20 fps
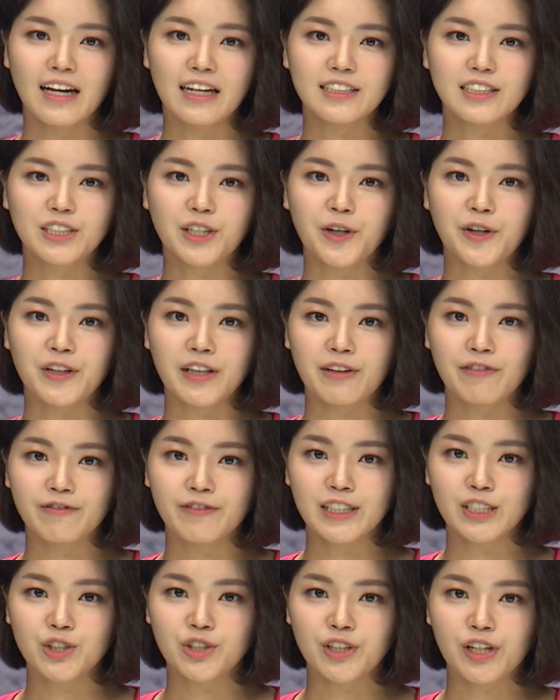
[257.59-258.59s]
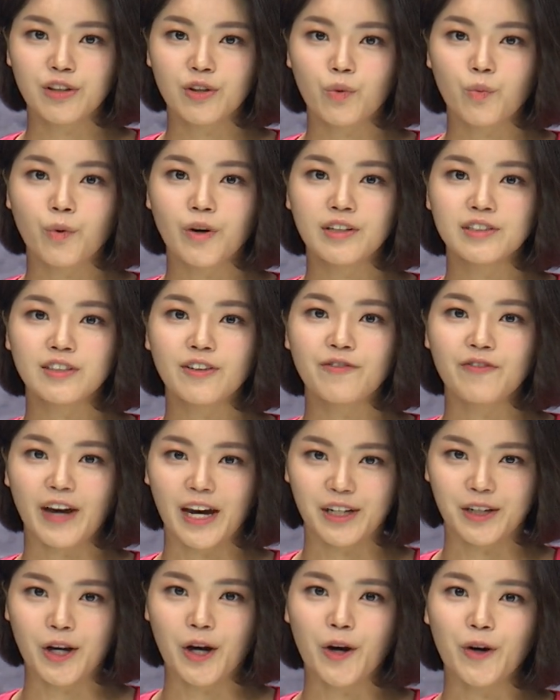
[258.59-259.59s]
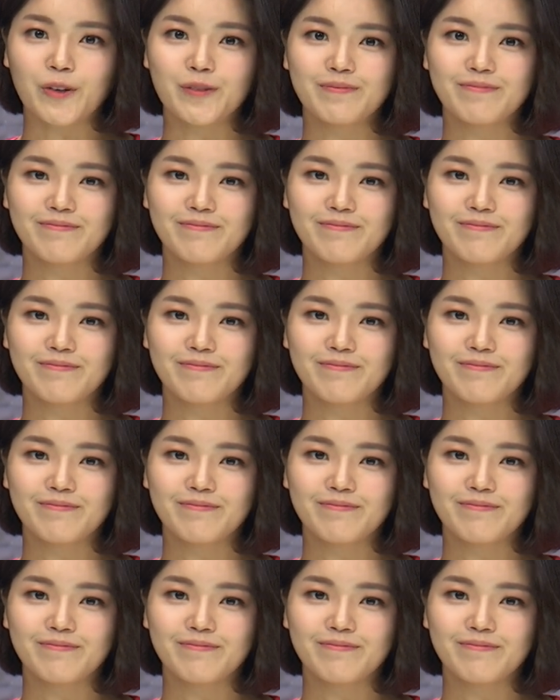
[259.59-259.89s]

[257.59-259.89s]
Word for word: It is currently featuring the works of Van Gogh.